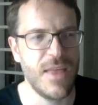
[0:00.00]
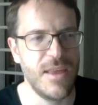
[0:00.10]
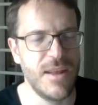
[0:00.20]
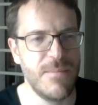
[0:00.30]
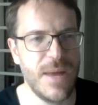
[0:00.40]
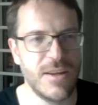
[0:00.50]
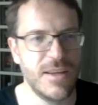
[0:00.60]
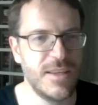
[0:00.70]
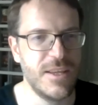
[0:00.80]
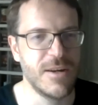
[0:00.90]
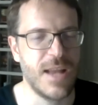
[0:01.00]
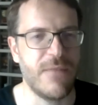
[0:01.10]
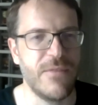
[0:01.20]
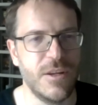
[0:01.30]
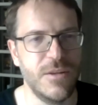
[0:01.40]
And then about a year and a
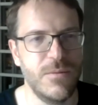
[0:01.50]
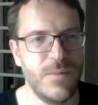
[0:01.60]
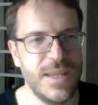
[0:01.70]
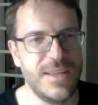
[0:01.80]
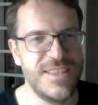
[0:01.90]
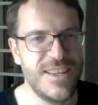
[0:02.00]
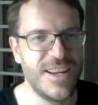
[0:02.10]
half ago, we